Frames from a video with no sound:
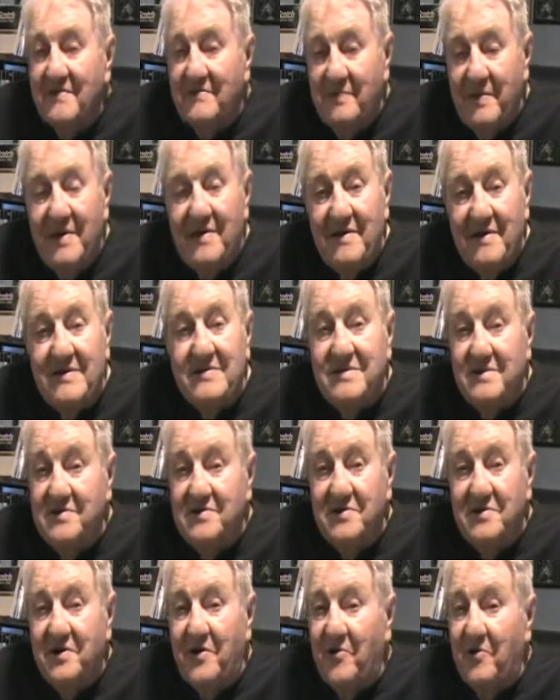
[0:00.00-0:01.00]
being
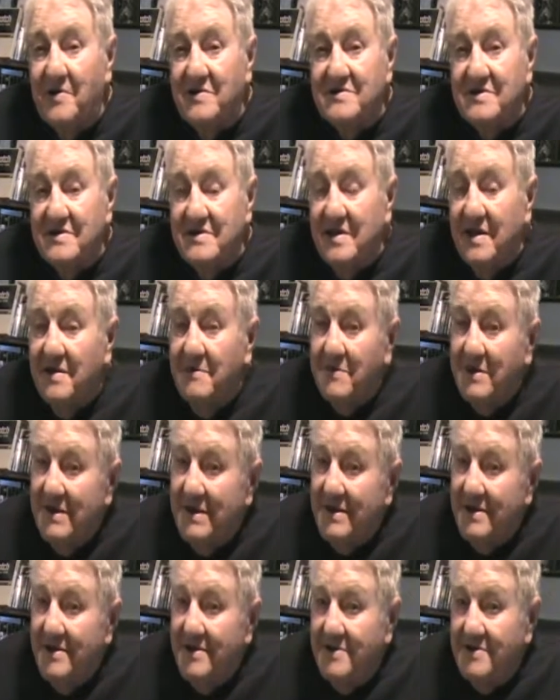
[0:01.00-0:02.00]
listened to a chorus and say,
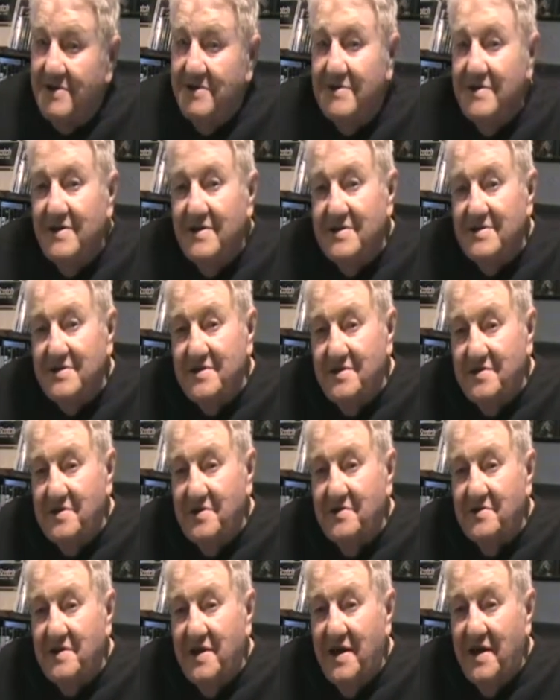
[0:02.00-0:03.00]
well, you're doing this and you're
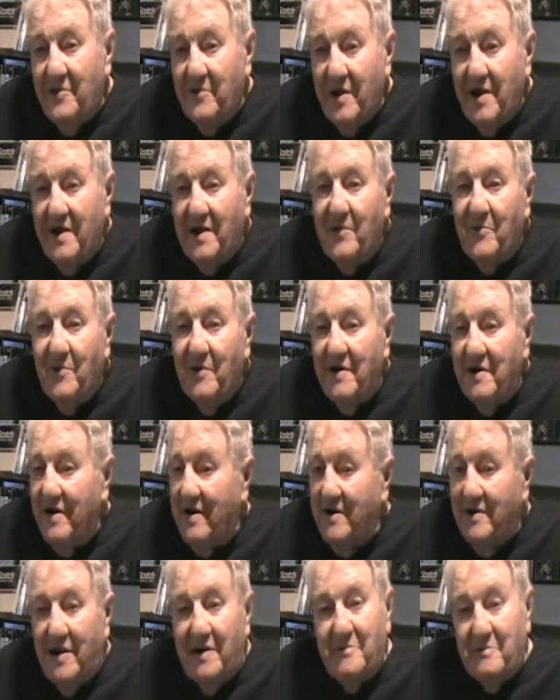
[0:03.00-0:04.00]
doing that, we got to work
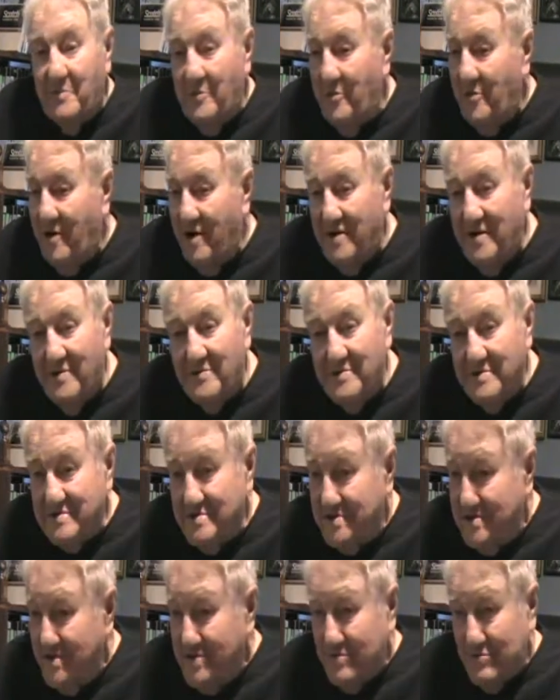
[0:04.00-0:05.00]
out. Oh, boy, it
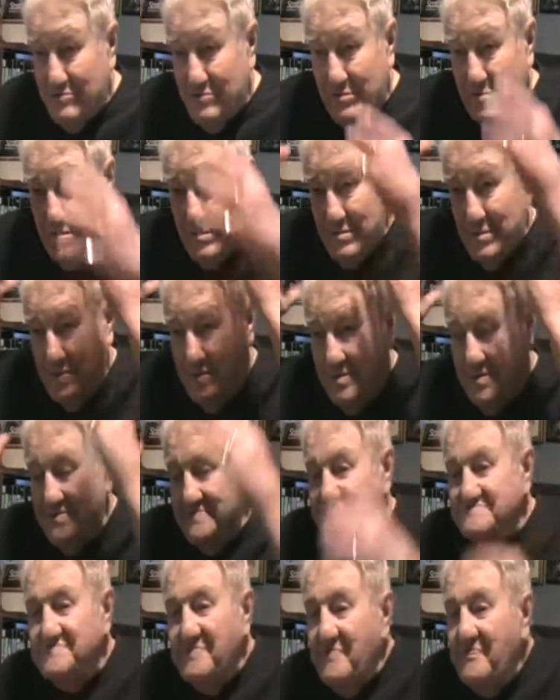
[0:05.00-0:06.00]
was just whoa.
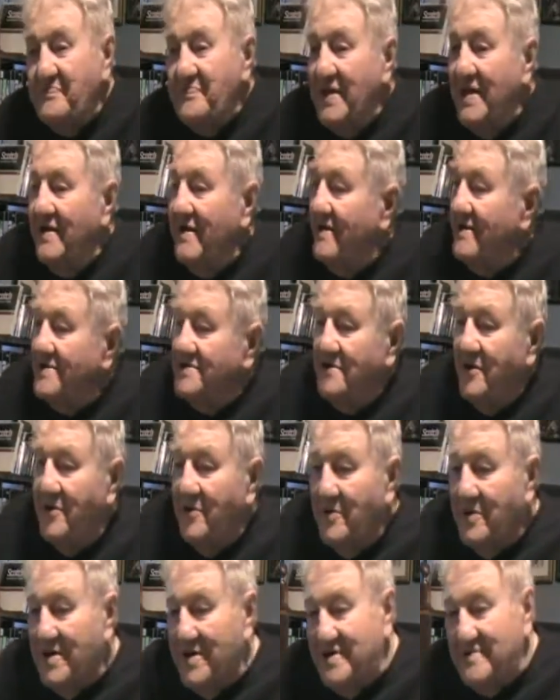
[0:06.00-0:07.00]

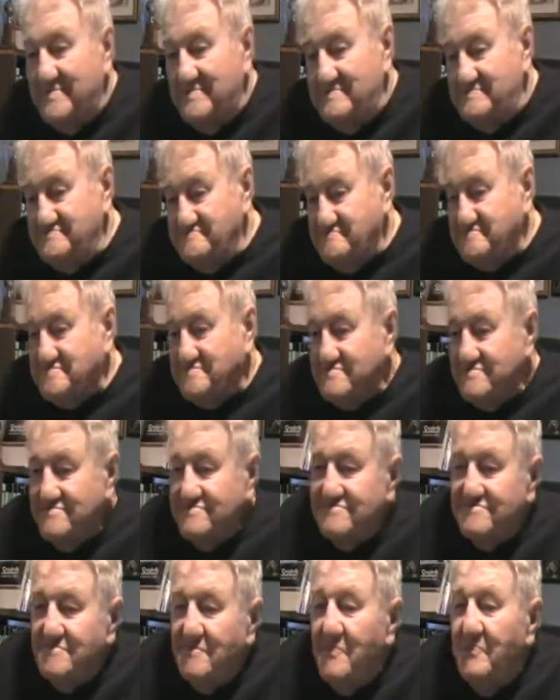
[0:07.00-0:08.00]
So
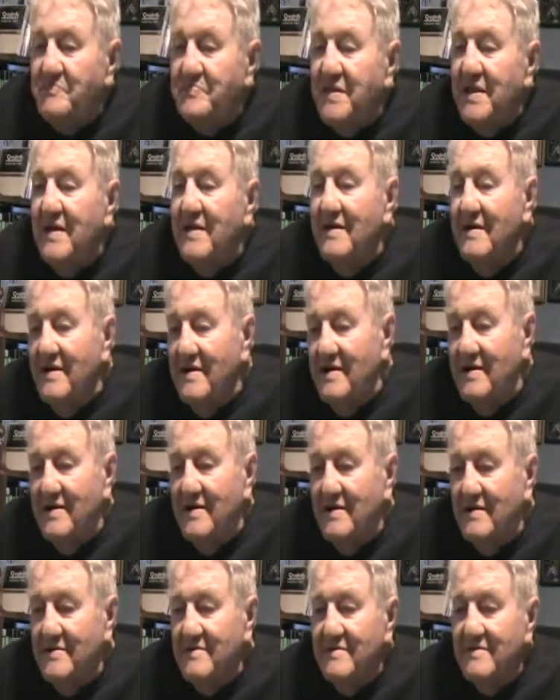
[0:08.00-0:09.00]

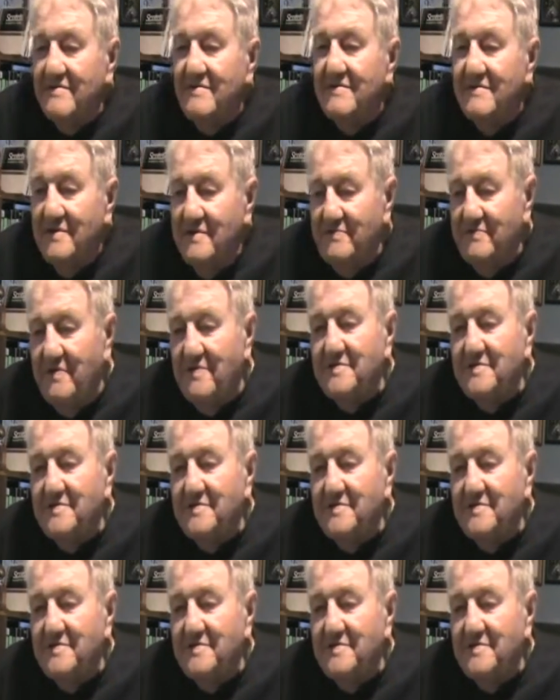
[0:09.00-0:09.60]
the